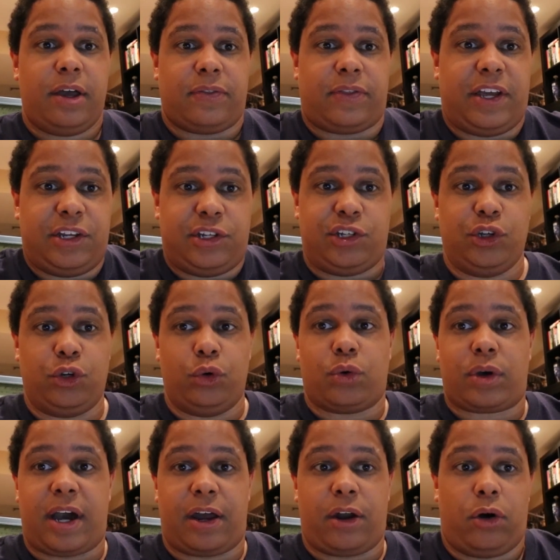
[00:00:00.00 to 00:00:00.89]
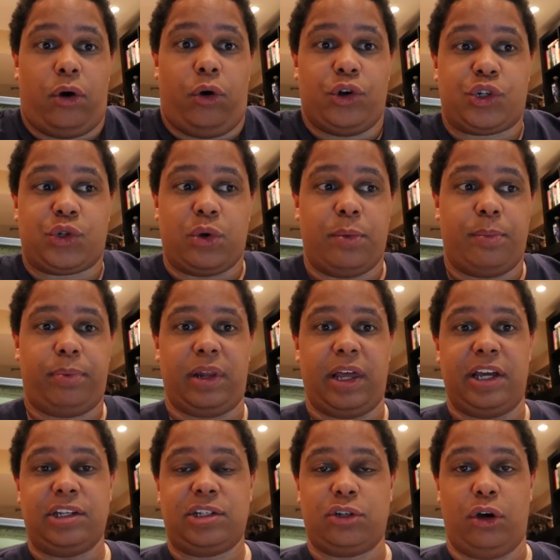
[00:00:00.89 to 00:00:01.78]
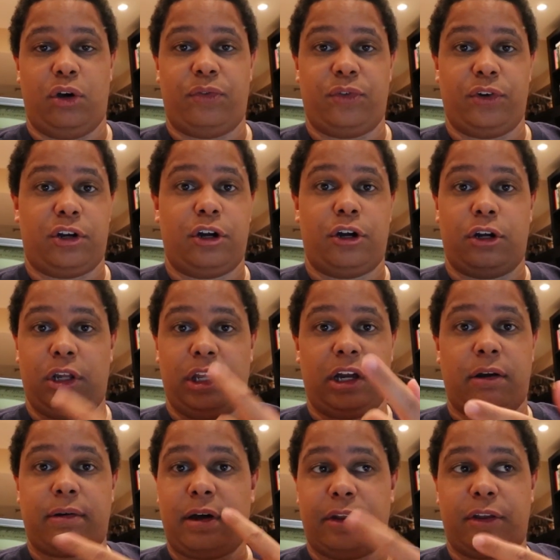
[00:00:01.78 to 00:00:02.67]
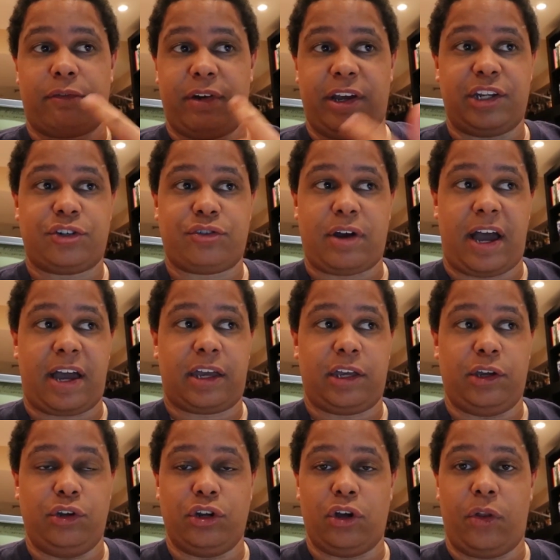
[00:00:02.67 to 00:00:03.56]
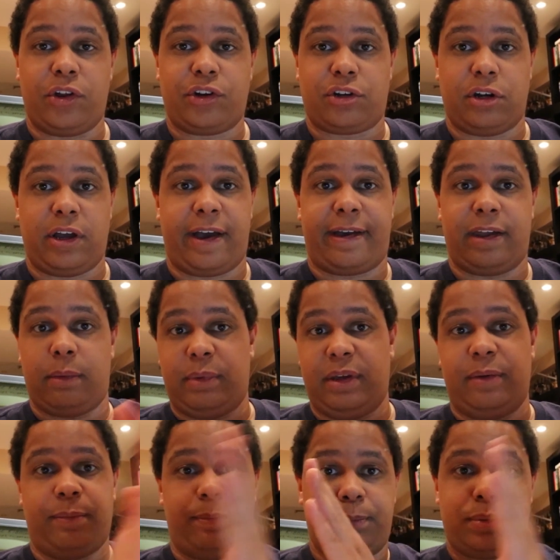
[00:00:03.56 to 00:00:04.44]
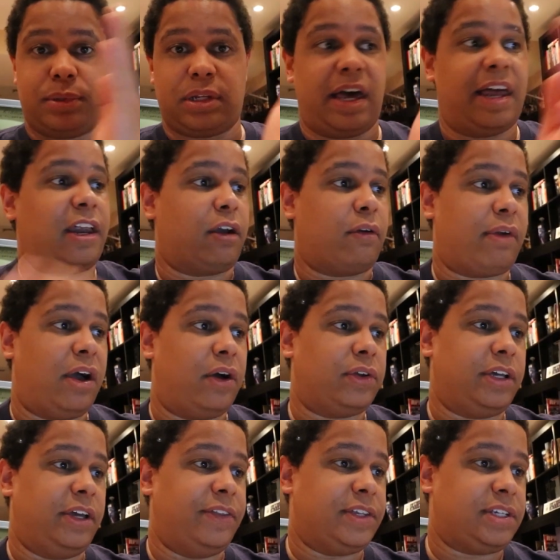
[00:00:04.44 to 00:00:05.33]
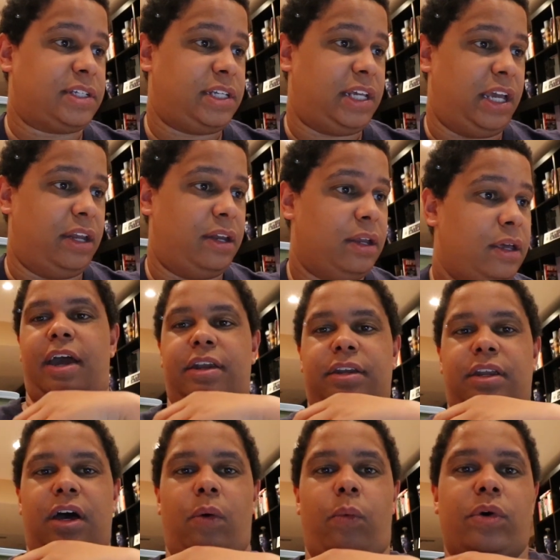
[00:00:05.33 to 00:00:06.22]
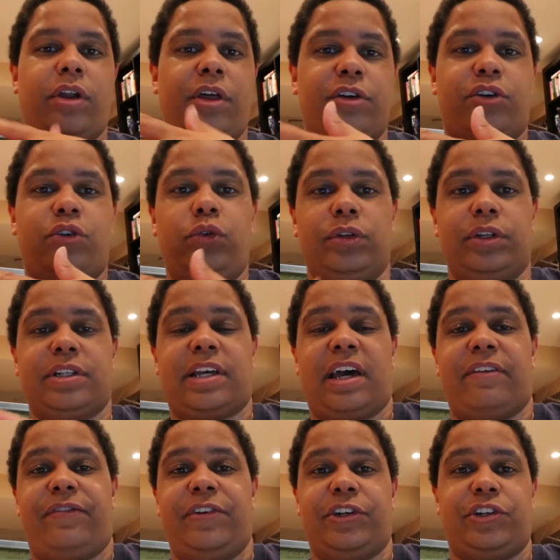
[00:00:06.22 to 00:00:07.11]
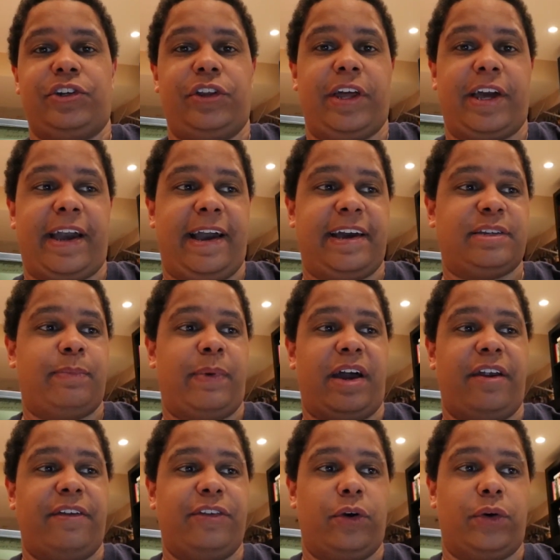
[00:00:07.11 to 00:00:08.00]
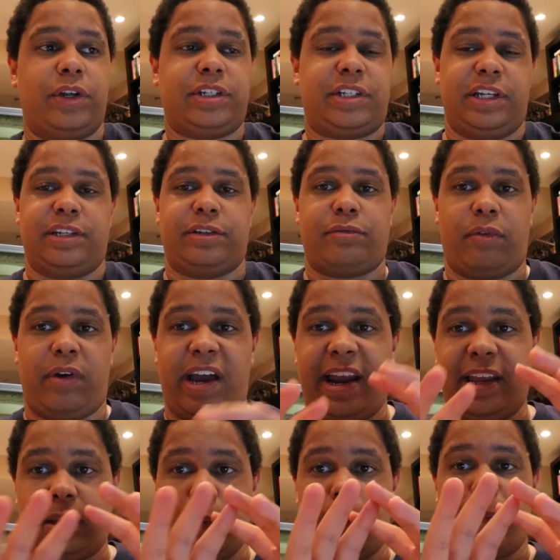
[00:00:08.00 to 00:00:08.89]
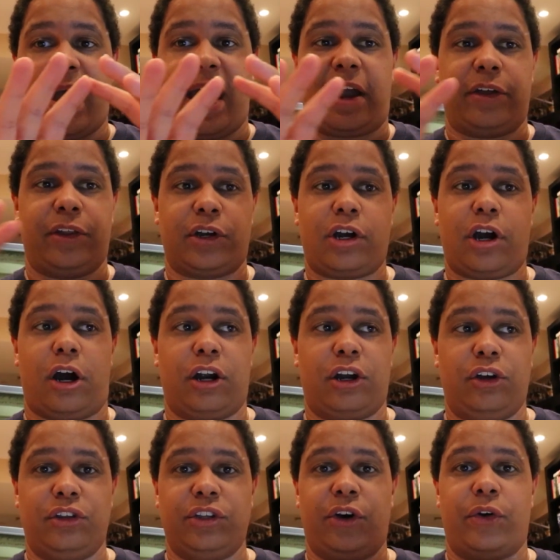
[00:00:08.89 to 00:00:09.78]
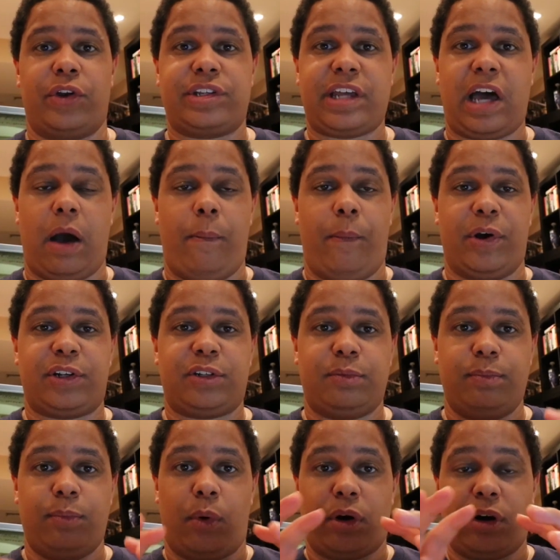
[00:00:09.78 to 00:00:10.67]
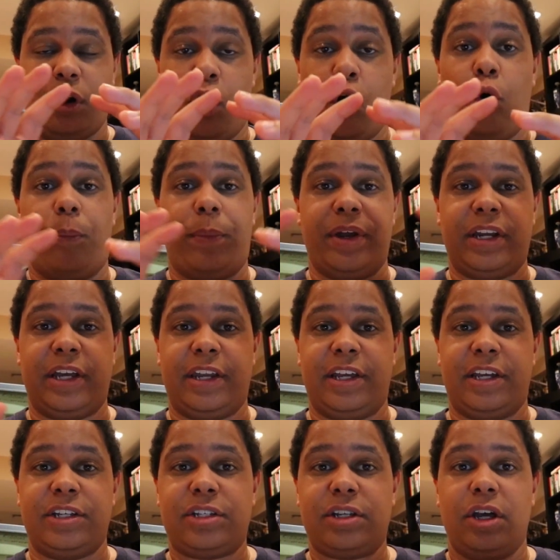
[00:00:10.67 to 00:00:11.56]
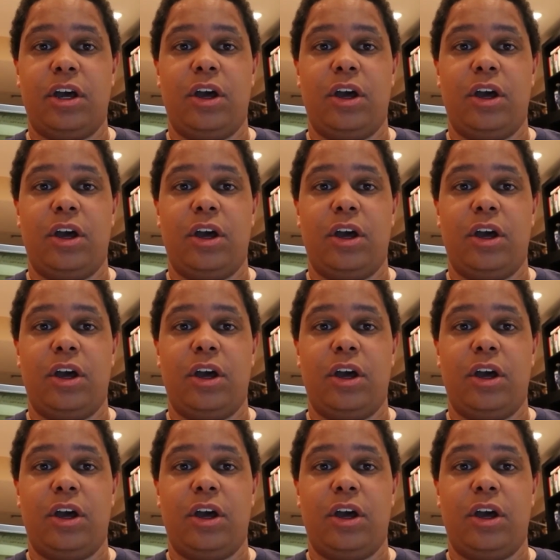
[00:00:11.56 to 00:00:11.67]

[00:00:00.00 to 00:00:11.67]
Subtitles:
they do kind of hold you in place. So if you're hurtling around the racetrack, you know that you're not going to be sliding around in the seat. And one other cool design feature that you guys might have noticed is right at the back of the car, you'll notice how much more open it is